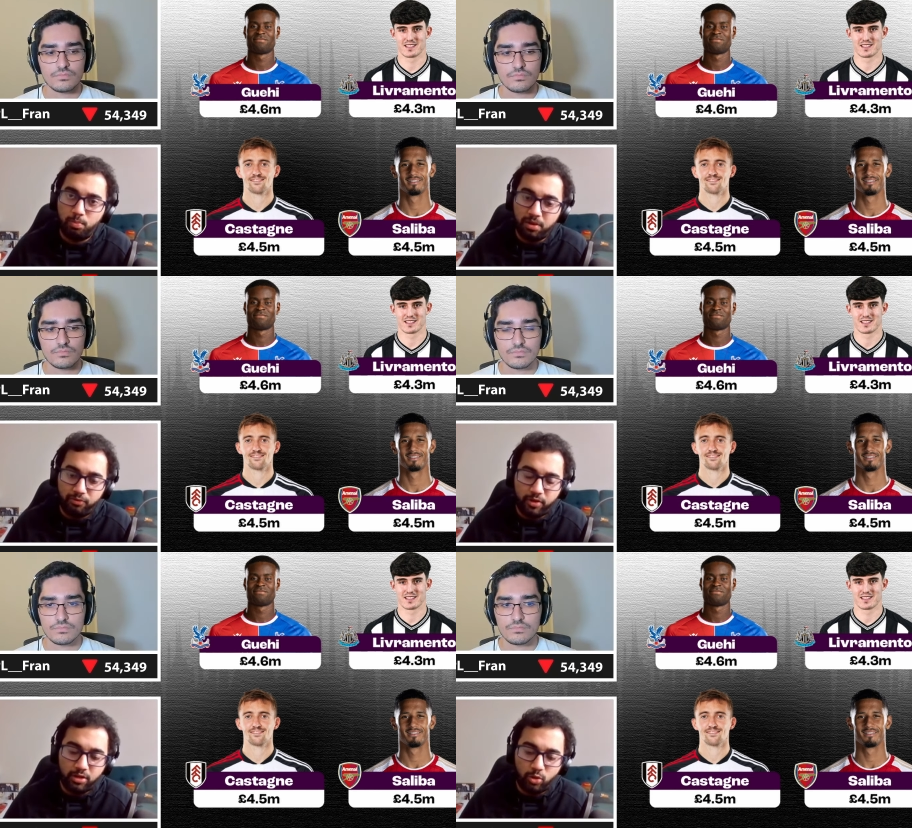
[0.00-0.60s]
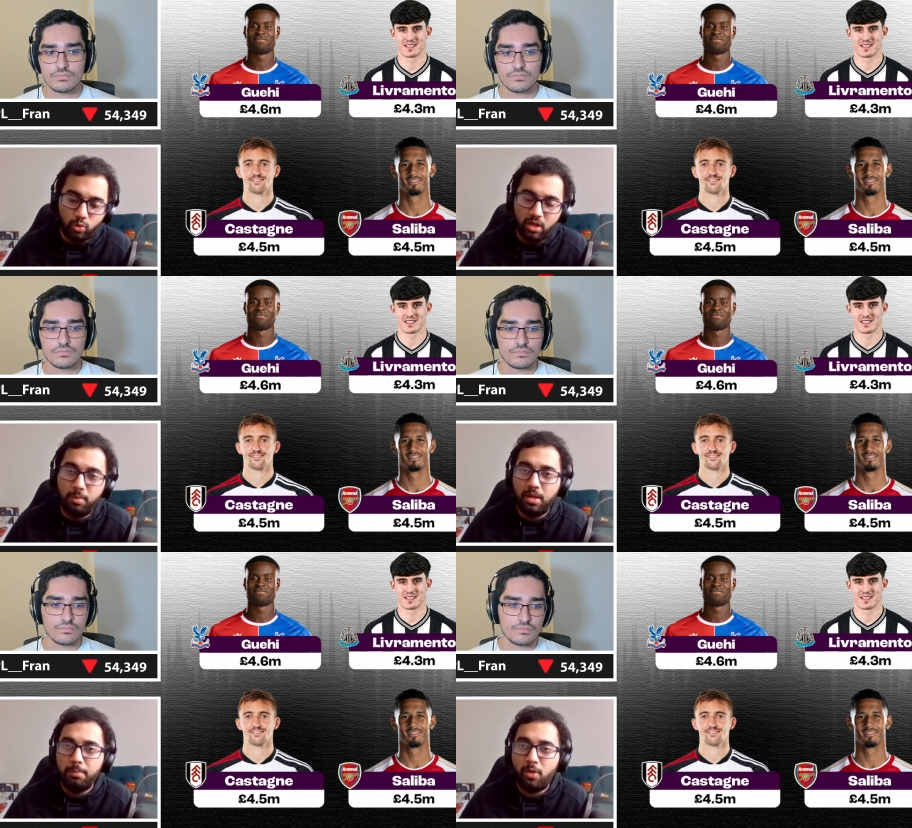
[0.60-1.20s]
Speaker 1: prefer to
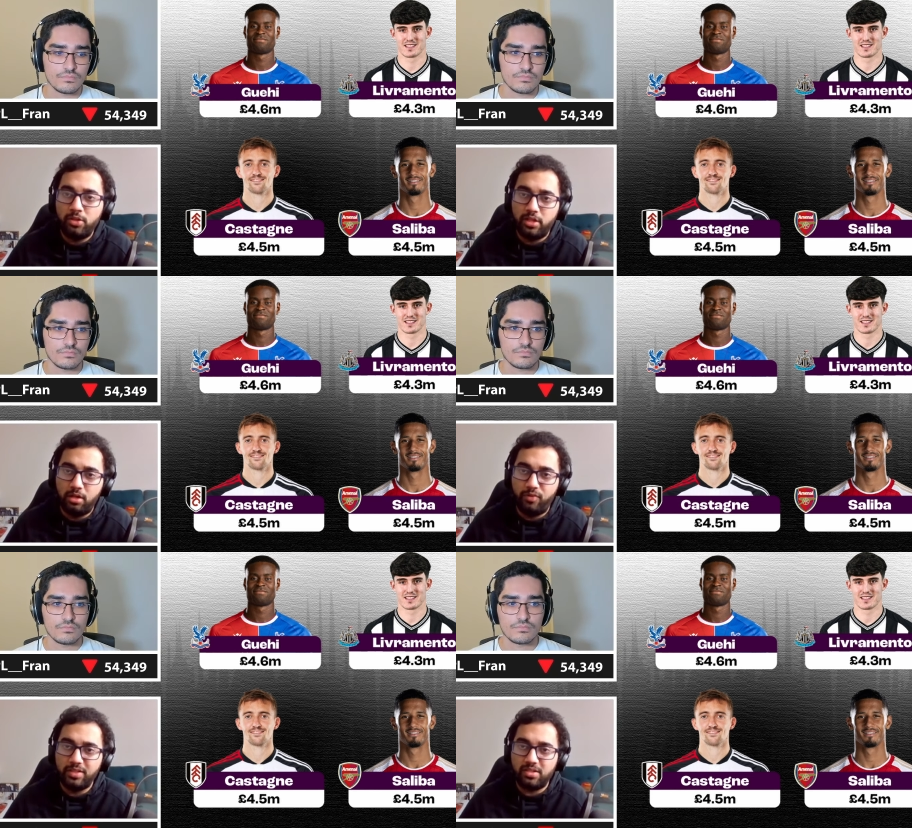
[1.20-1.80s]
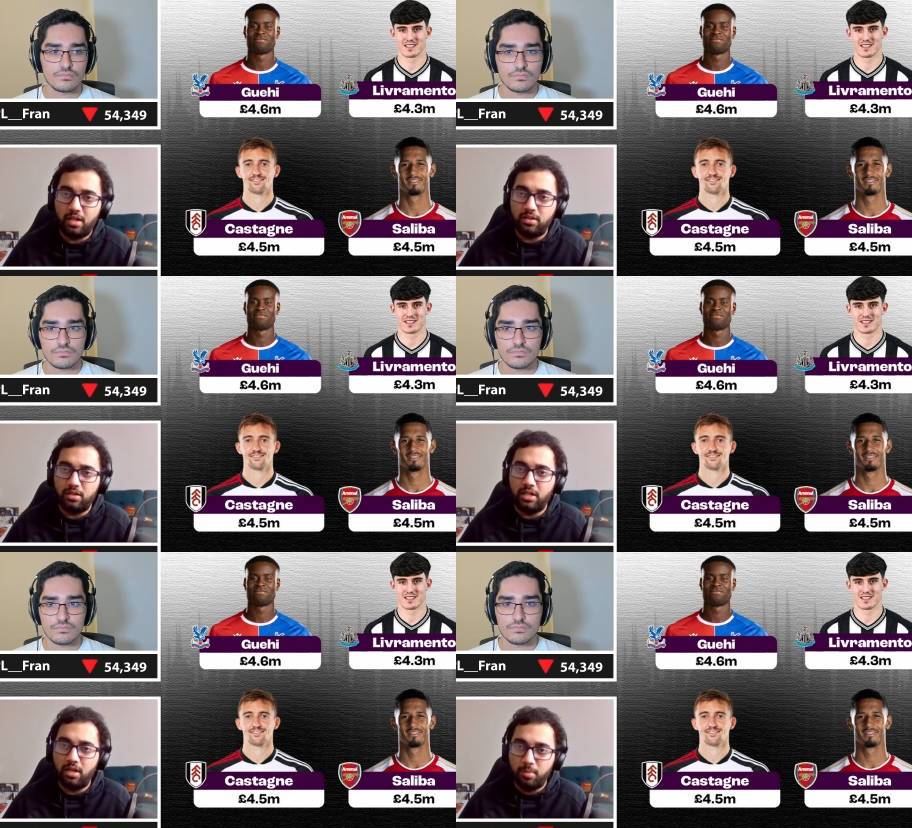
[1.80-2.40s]
double up on their defense rather
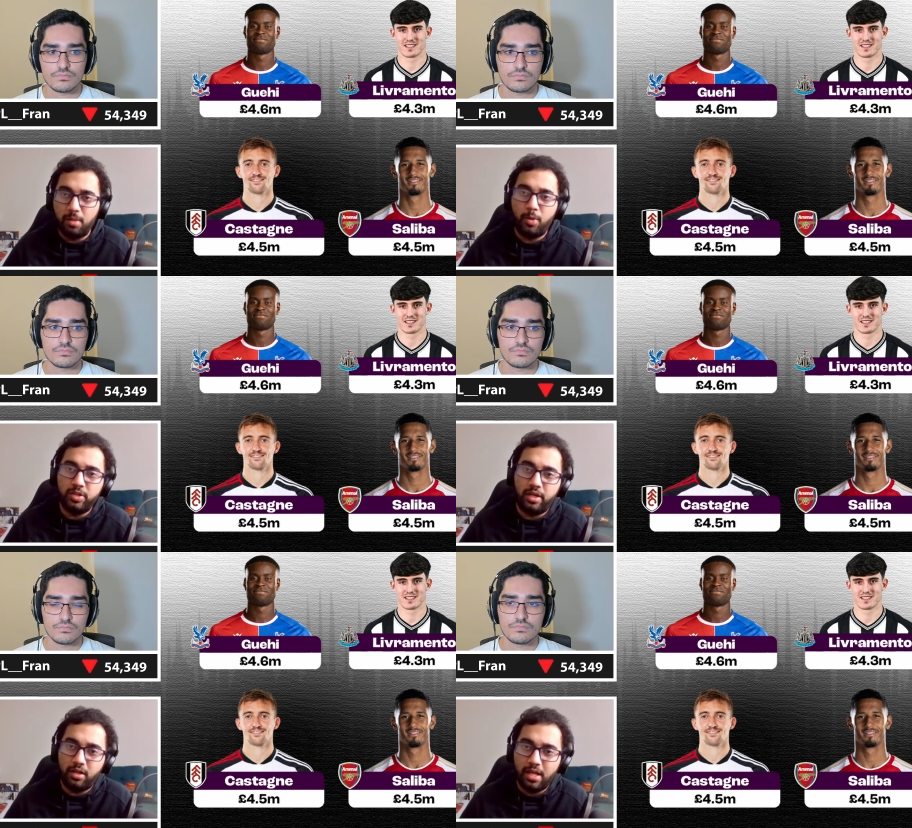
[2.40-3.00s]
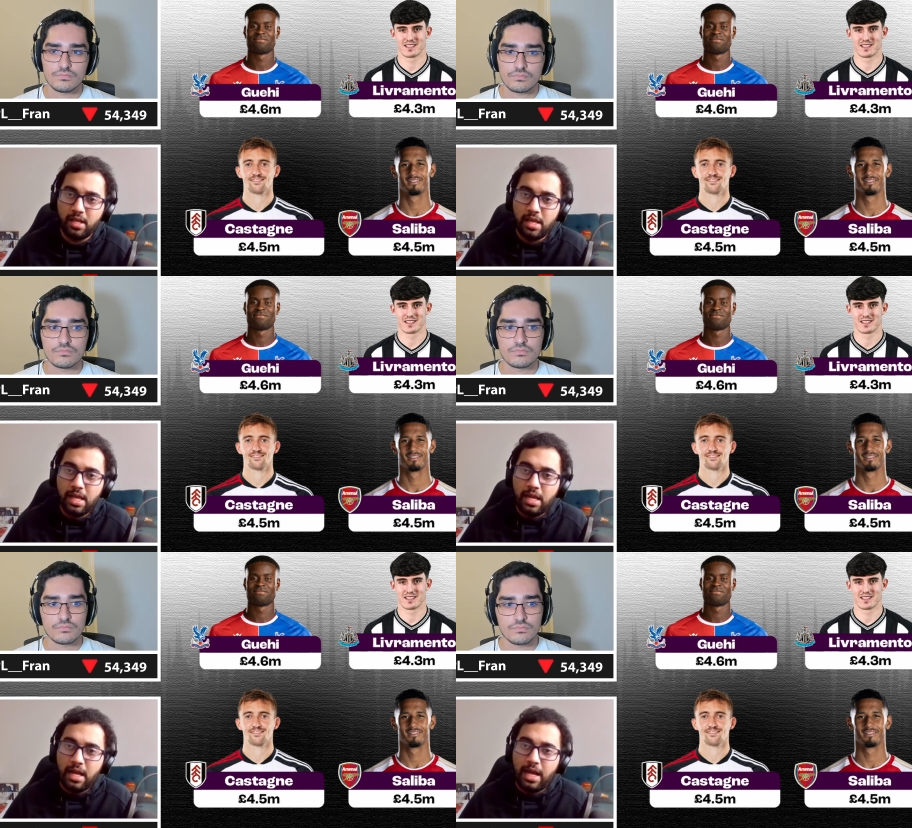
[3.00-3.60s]
than double up on their attack
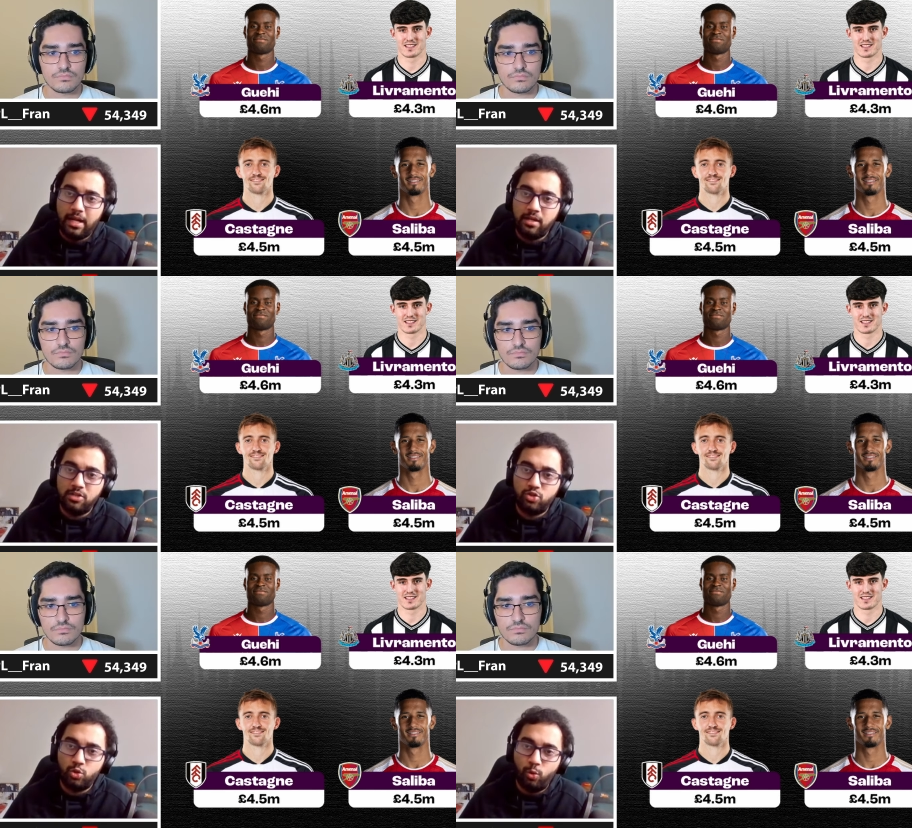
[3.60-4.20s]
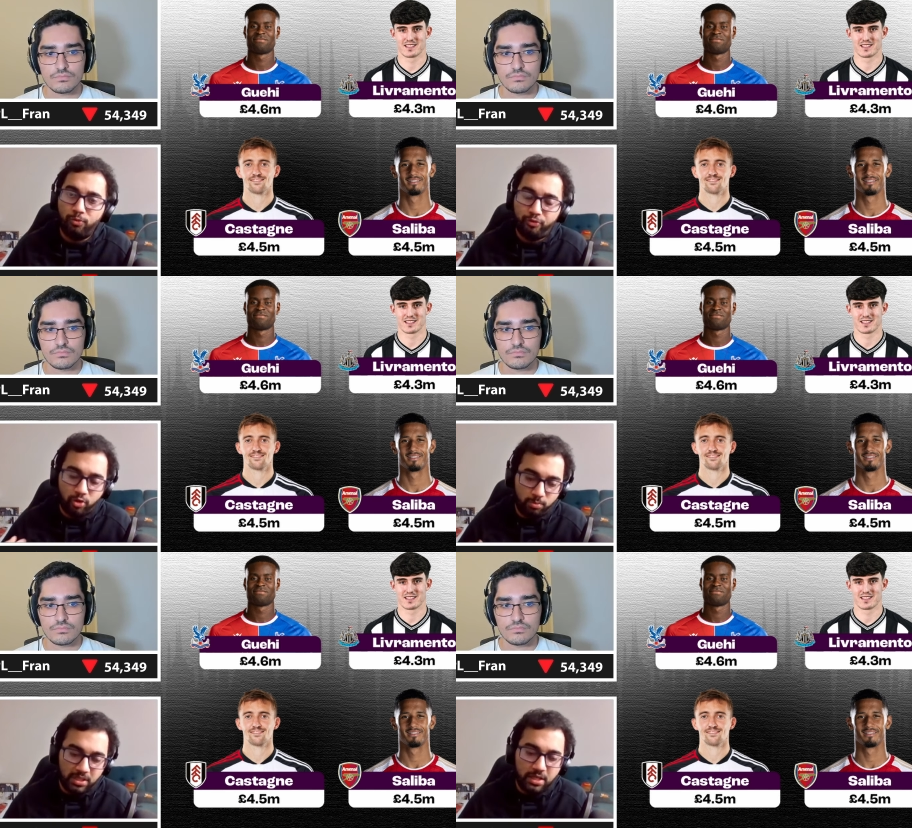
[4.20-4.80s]
and so for
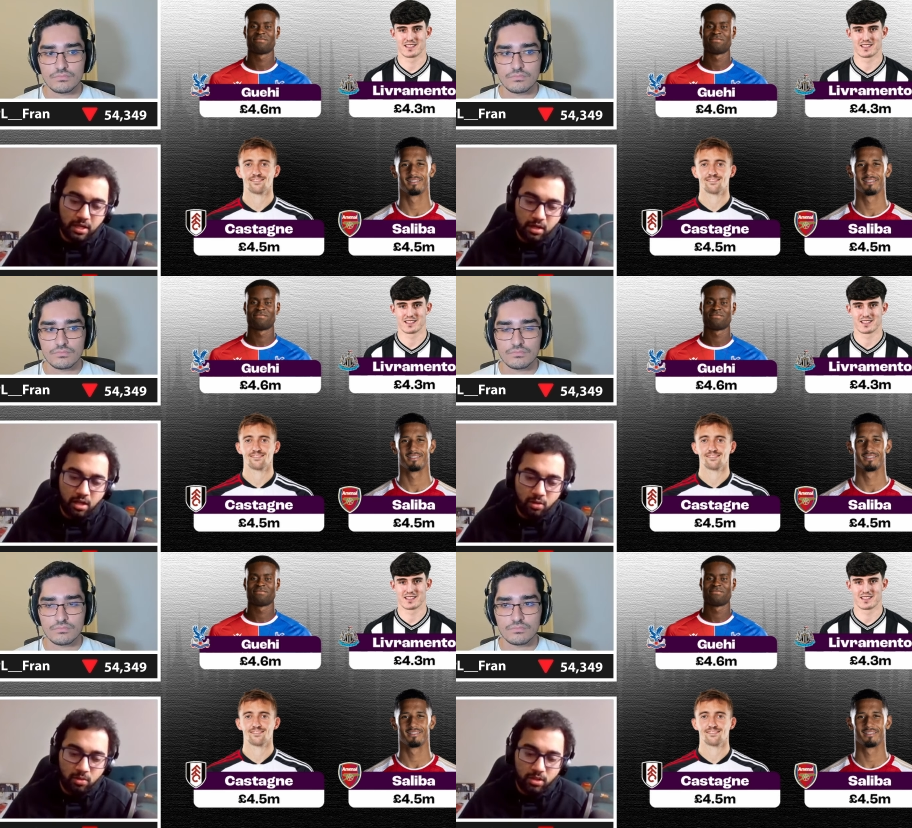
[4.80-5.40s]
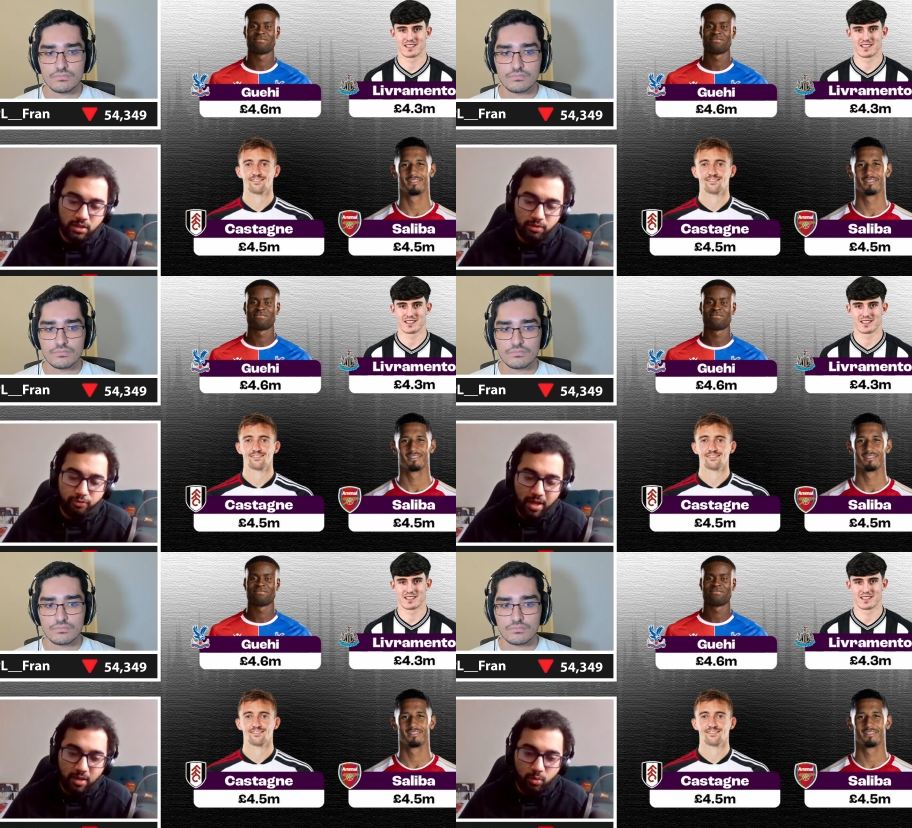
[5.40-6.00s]
me right now if
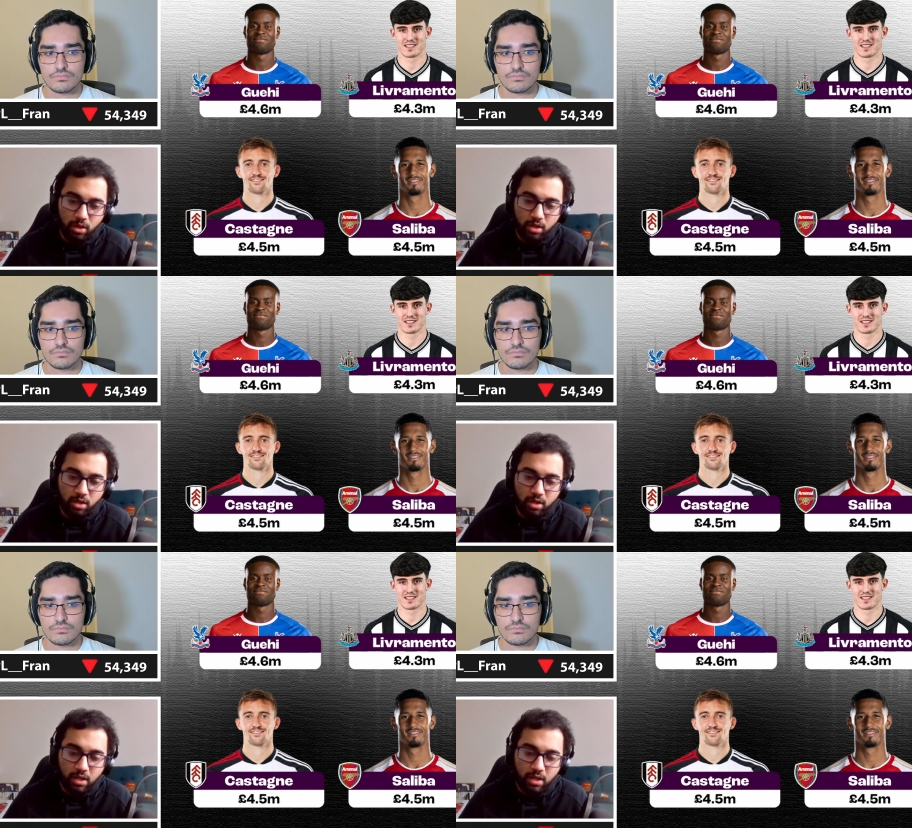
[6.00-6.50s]
I were